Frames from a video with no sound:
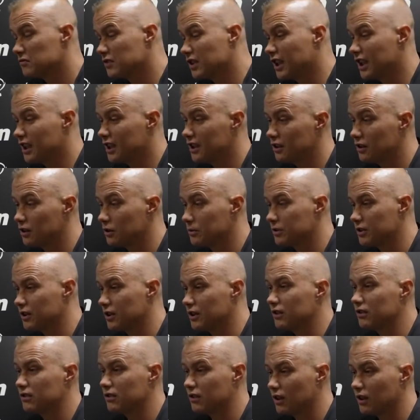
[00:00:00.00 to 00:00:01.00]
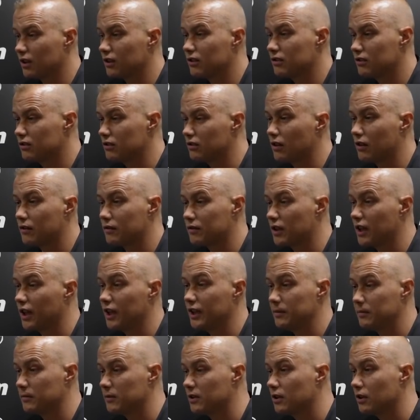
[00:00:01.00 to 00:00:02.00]
Gary Robson's got soft
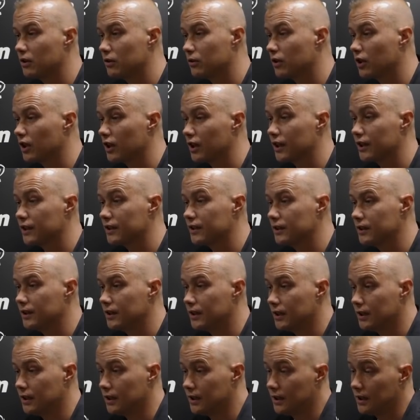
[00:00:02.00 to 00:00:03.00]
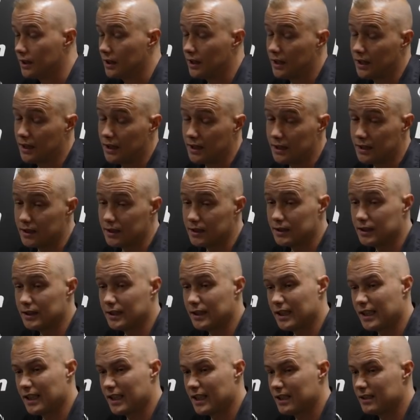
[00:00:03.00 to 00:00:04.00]
game going ahead. And,
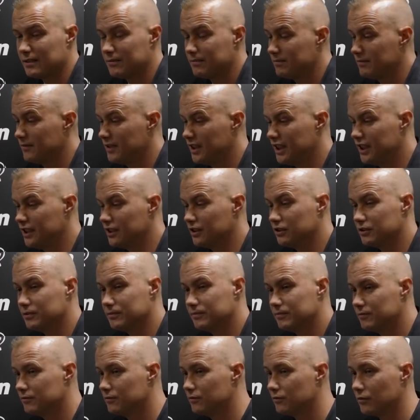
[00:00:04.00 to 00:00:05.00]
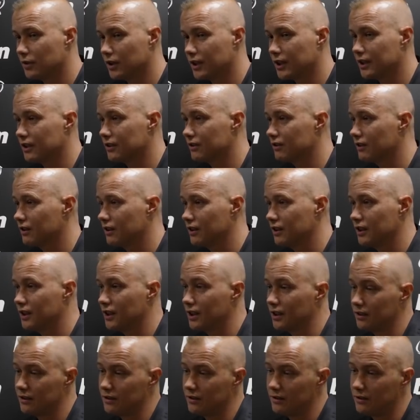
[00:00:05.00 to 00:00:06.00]
yeah, Neil what can I say?
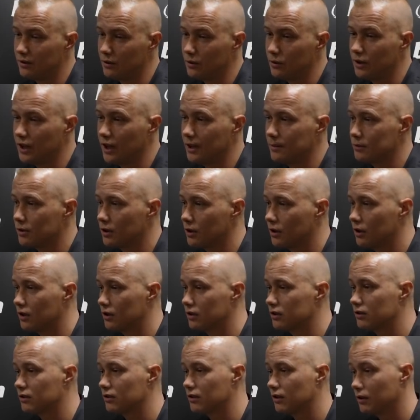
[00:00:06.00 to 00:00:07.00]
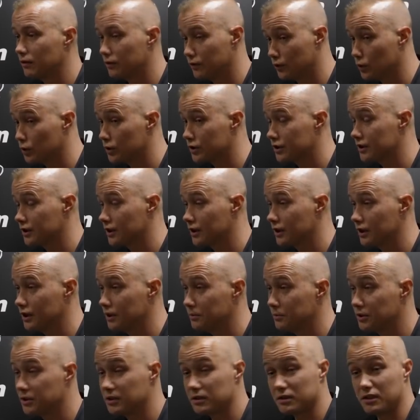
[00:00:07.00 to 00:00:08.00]
Uh, two games lost, unfortunately,
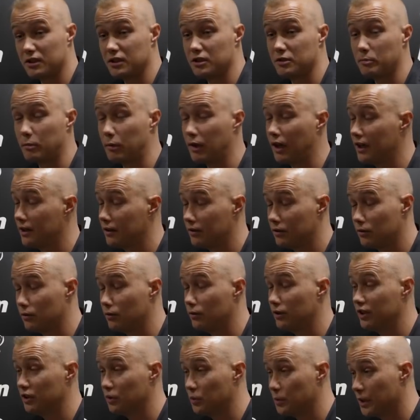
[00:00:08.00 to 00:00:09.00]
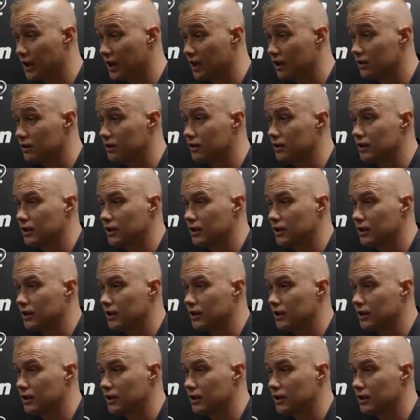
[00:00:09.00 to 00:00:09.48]
because he's playing real well.